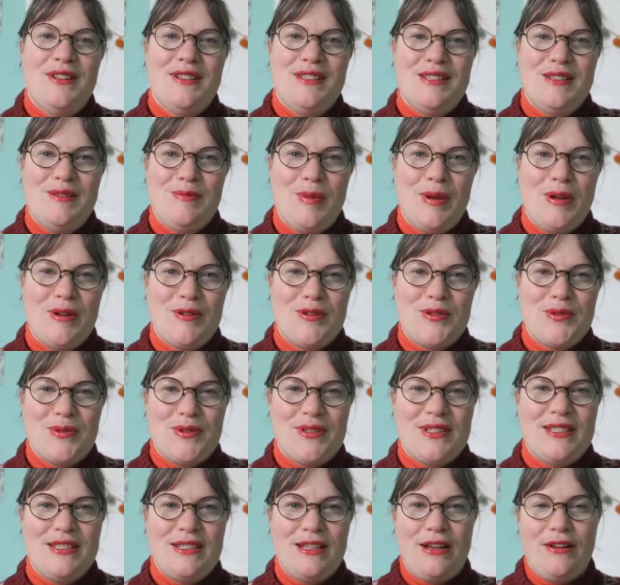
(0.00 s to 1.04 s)

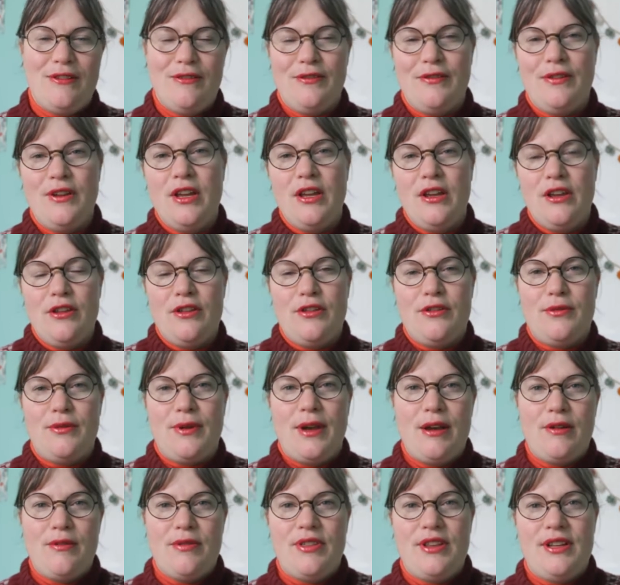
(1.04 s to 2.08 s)
spiritual self
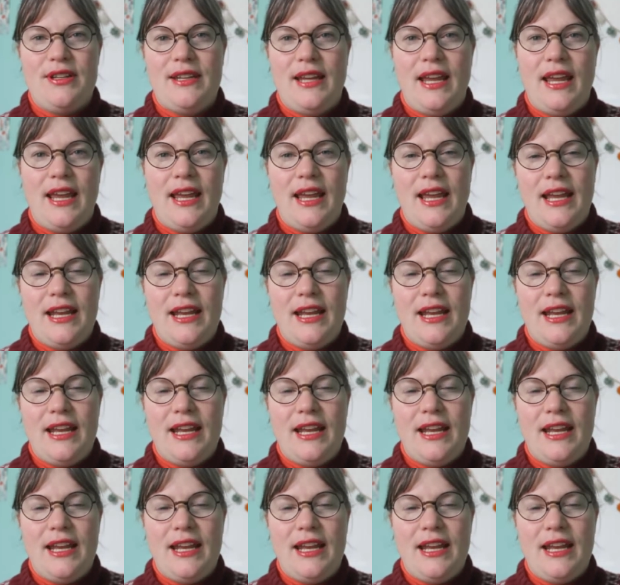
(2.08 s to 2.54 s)
throughout the day.